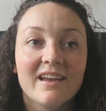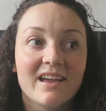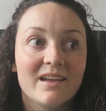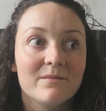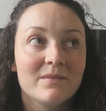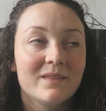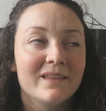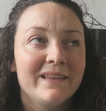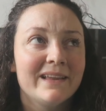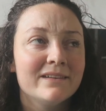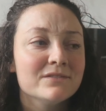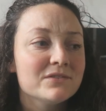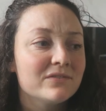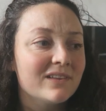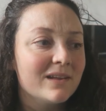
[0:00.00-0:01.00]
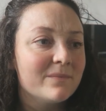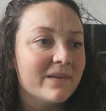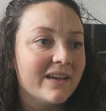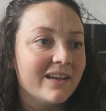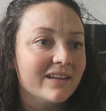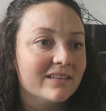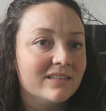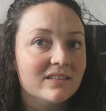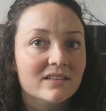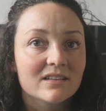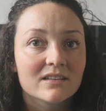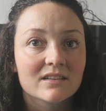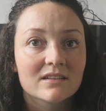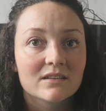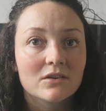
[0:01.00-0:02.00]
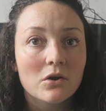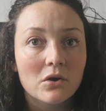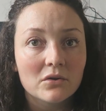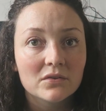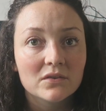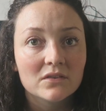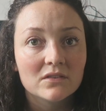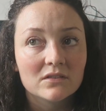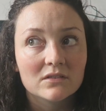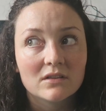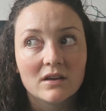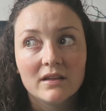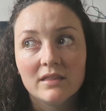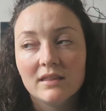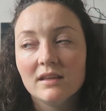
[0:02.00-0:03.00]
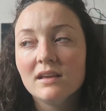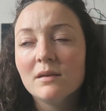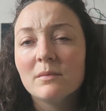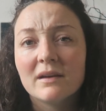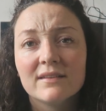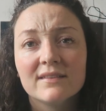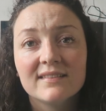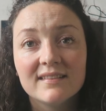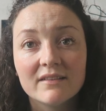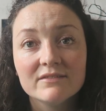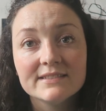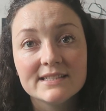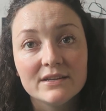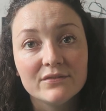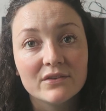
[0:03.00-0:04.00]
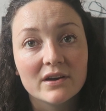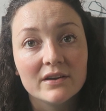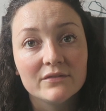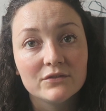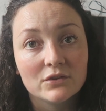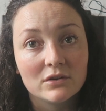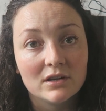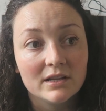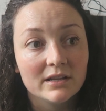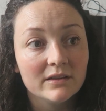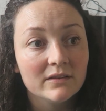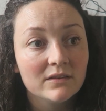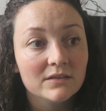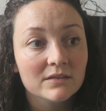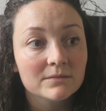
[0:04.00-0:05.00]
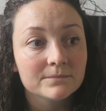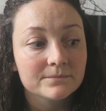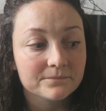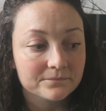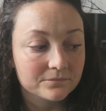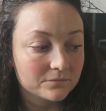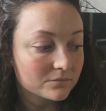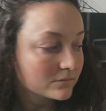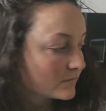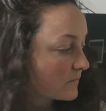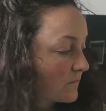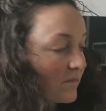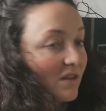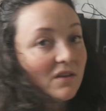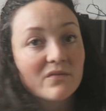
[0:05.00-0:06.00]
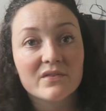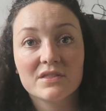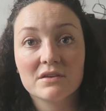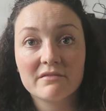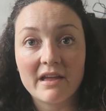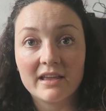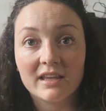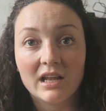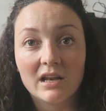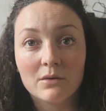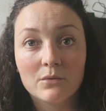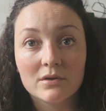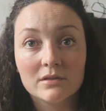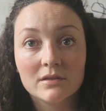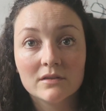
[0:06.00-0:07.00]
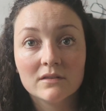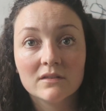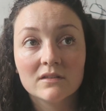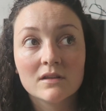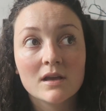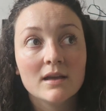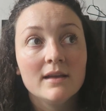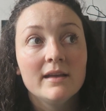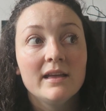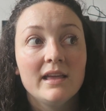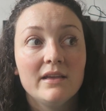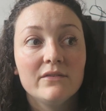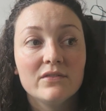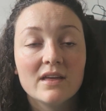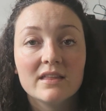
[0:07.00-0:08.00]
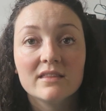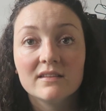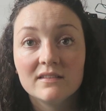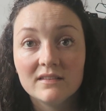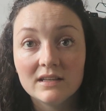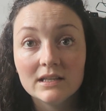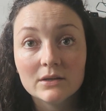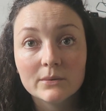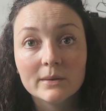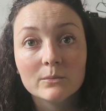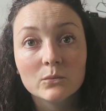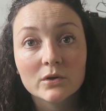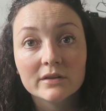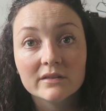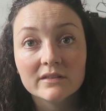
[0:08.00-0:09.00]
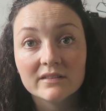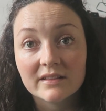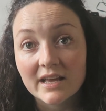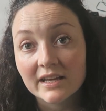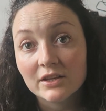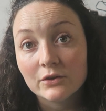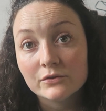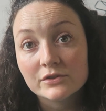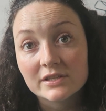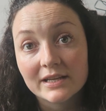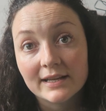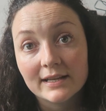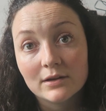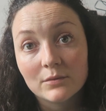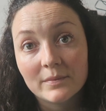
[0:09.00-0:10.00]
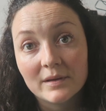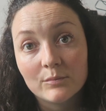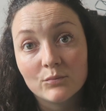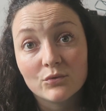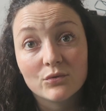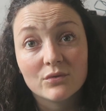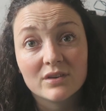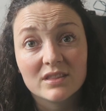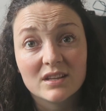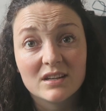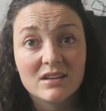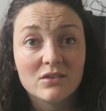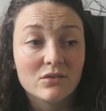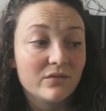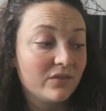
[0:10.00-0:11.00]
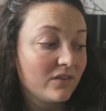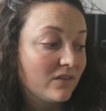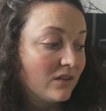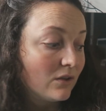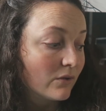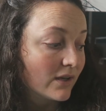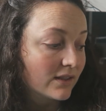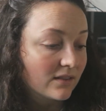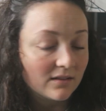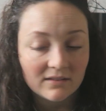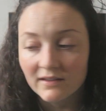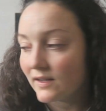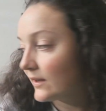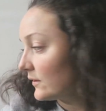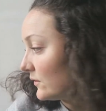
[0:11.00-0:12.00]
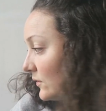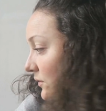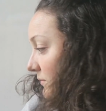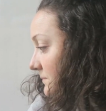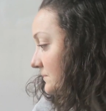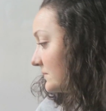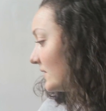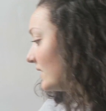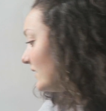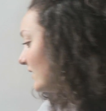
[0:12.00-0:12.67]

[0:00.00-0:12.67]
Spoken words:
The Loungefly bags cost, I think, about $75 for the regular ones. If they're the sequin ones, they're usually a little bit more, and then obviously you add the tax on.